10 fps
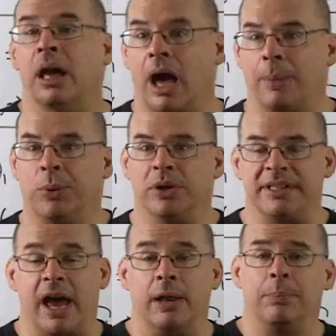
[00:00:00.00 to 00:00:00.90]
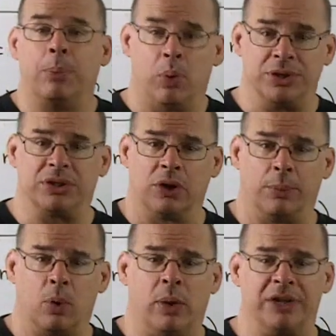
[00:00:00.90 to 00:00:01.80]
I put down point slope
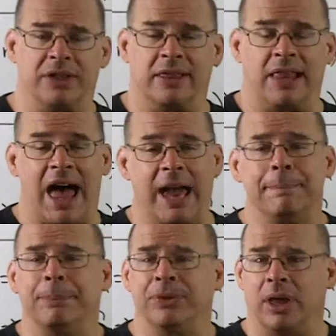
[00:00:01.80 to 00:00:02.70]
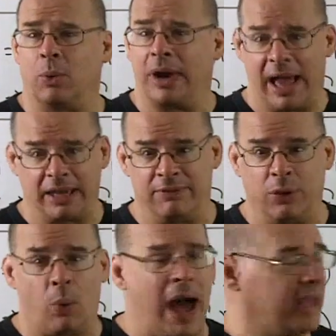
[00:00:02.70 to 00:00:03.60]
equation of the line. Okay, we're not given the
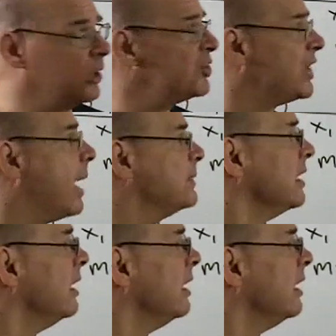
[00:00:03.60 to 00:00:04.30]
y-intercept,